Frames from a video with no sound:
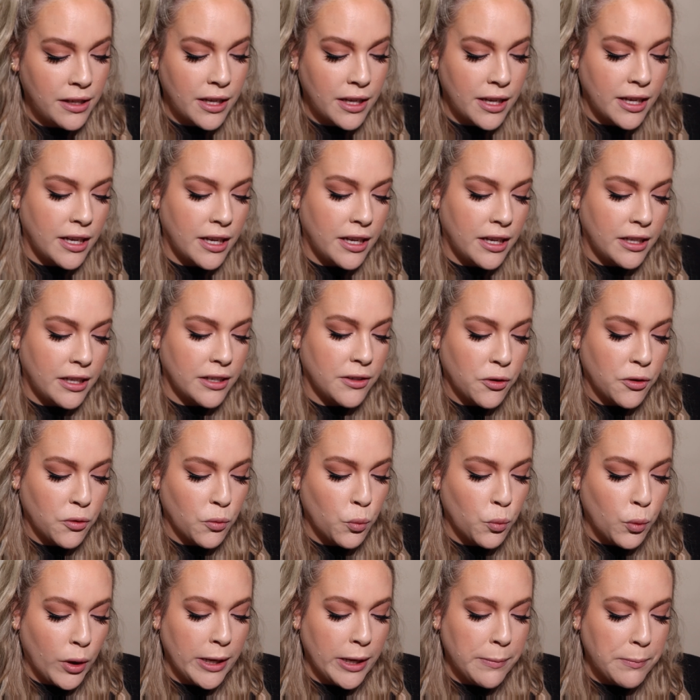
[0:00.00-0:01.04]

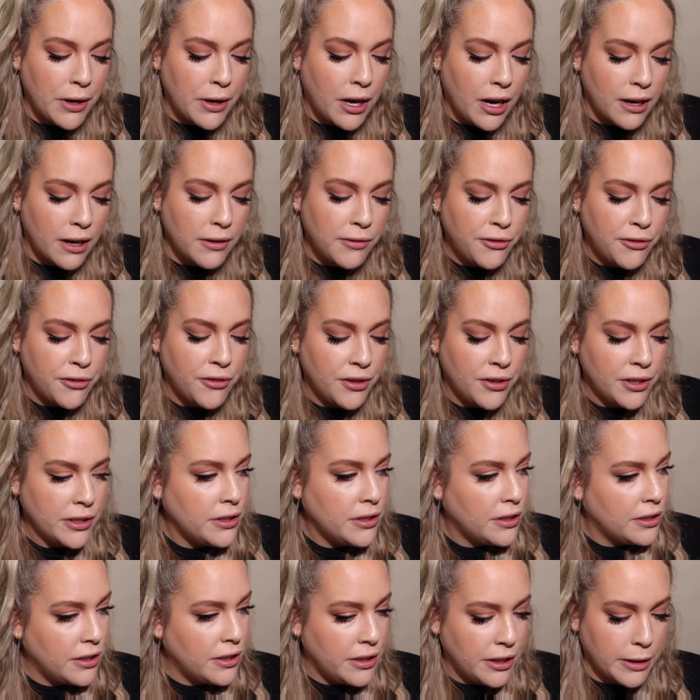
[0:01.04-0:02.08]
and wipe off
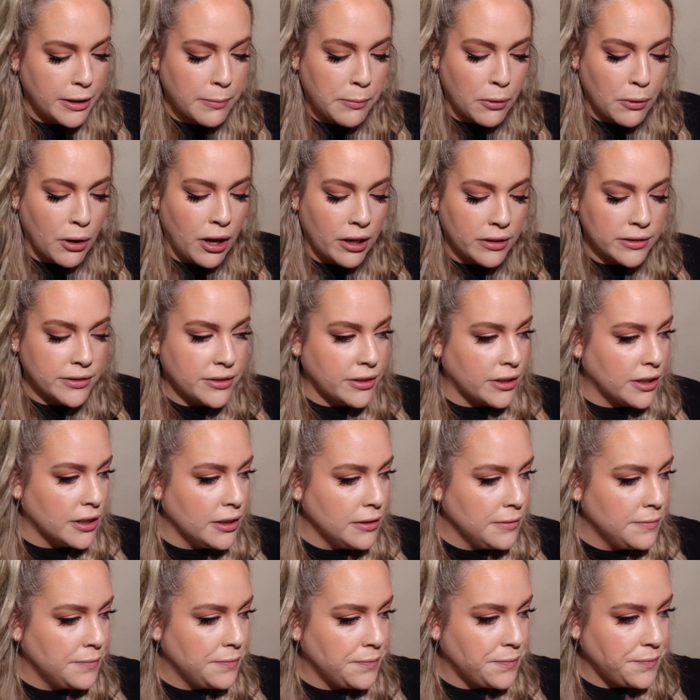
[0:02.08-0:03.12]
the
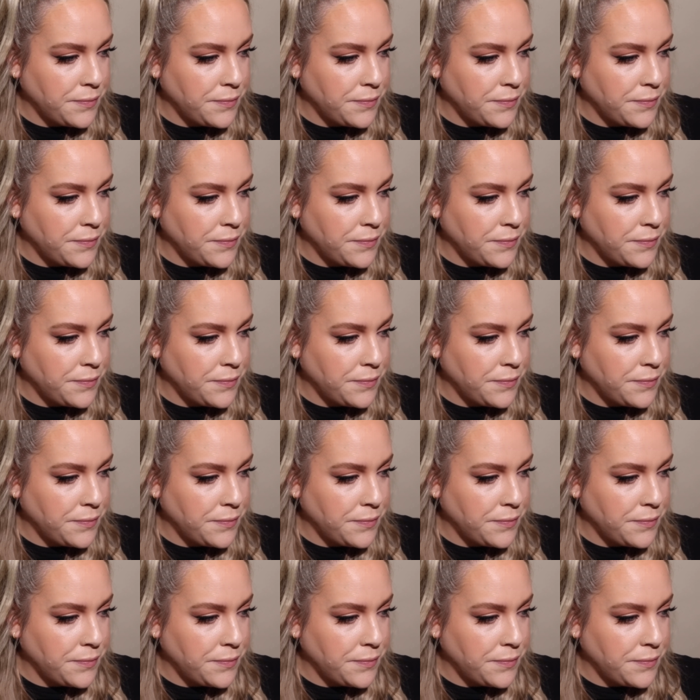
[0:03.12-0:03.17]
bronzer.